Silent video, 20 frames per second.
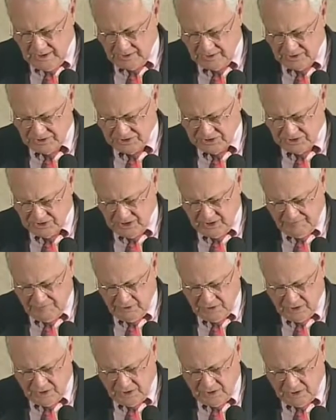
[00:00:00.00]
the
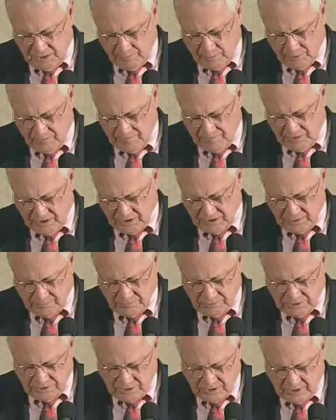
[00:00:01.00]
significant number of
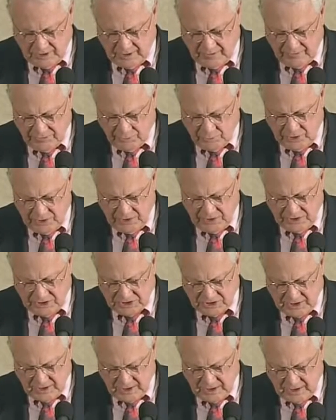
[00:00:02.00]
victims, and three, the
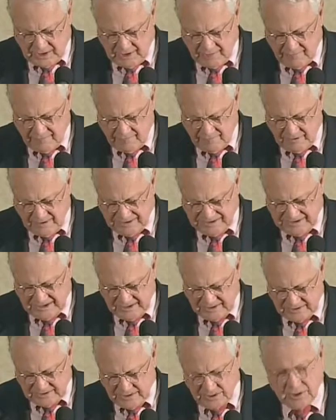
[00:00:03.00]
extent and
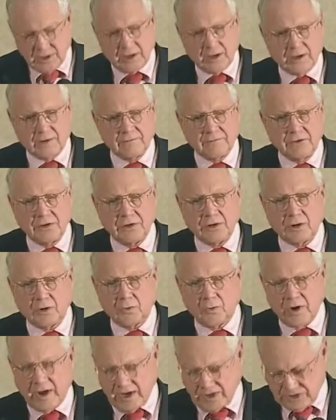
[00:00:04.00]
intensity of the
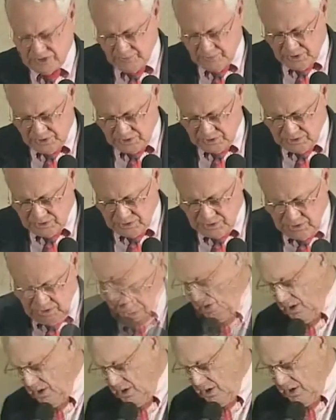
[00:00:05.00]
harassment.
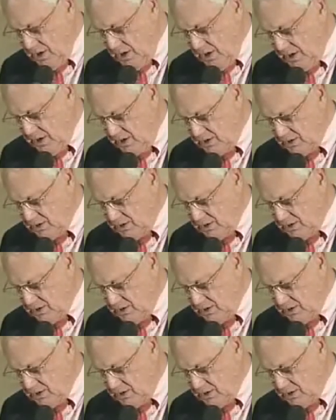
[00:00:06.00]
It